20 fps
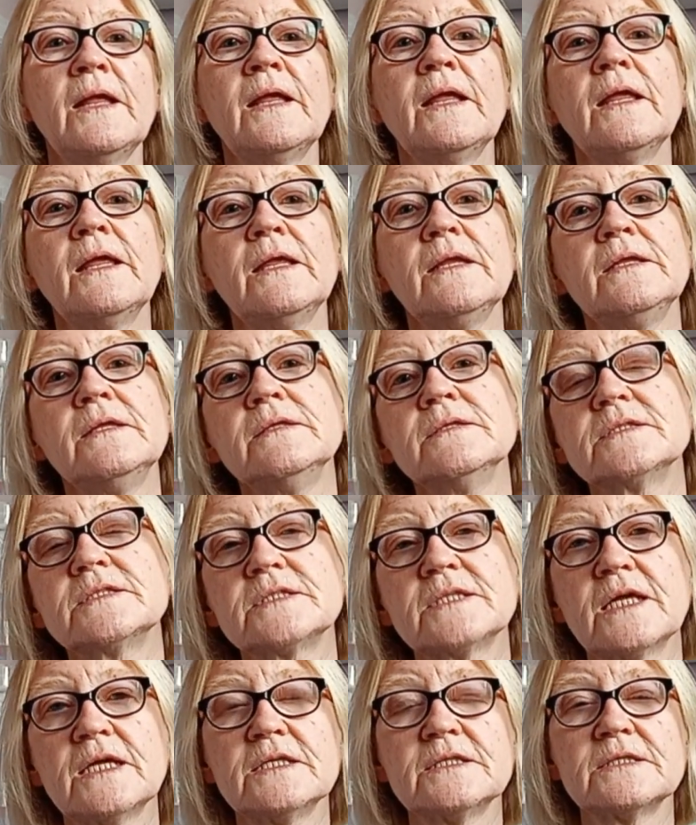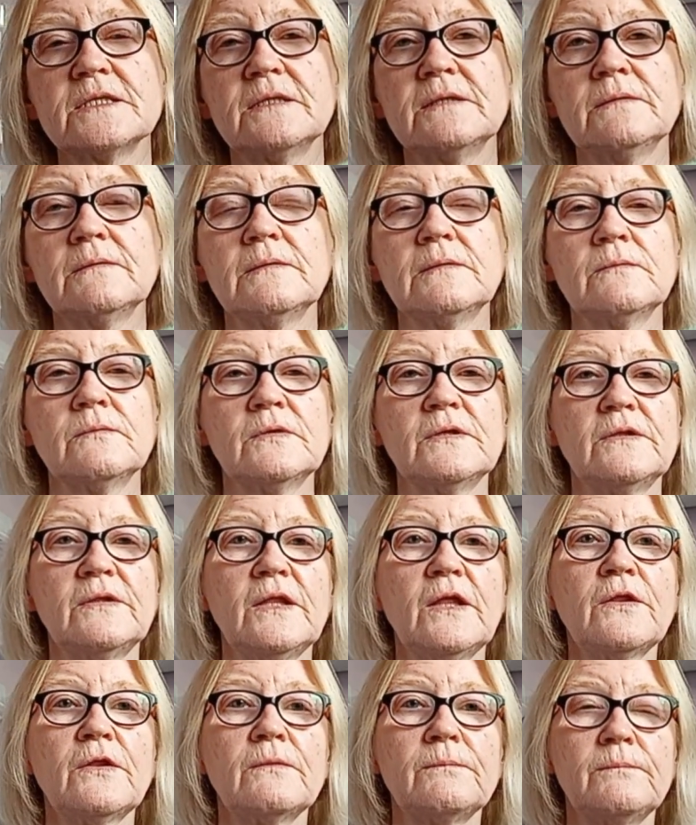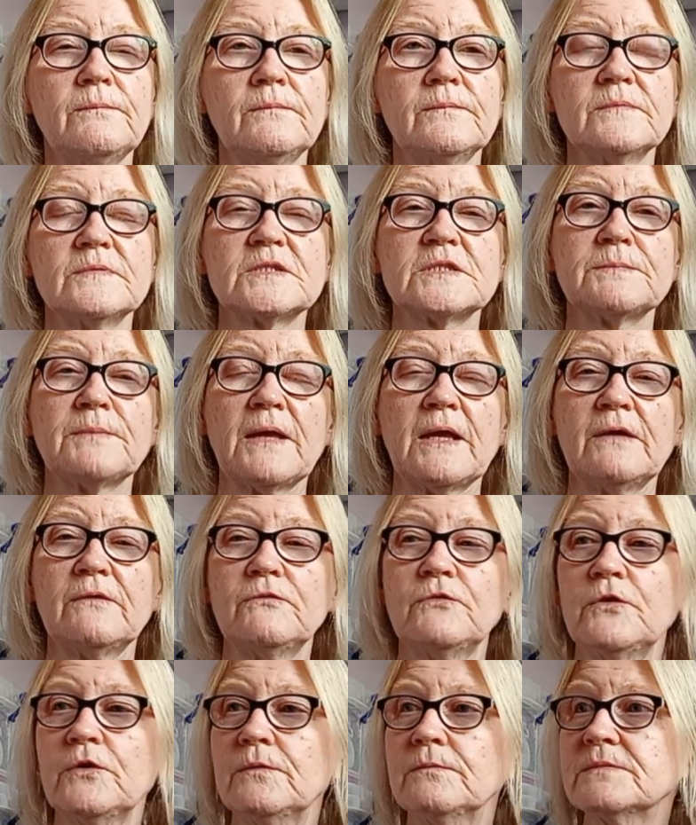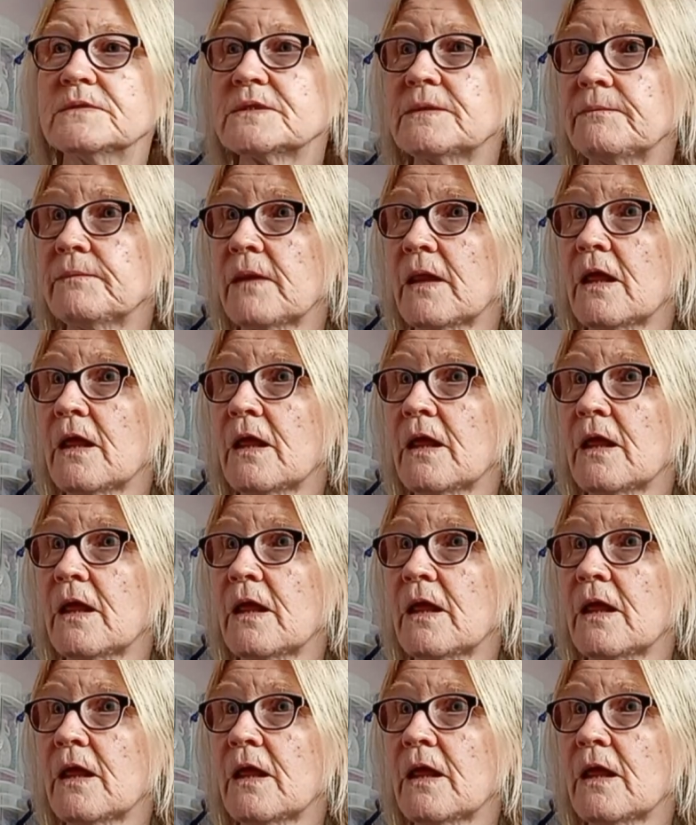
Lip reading: He stays in one of the other spare rooms.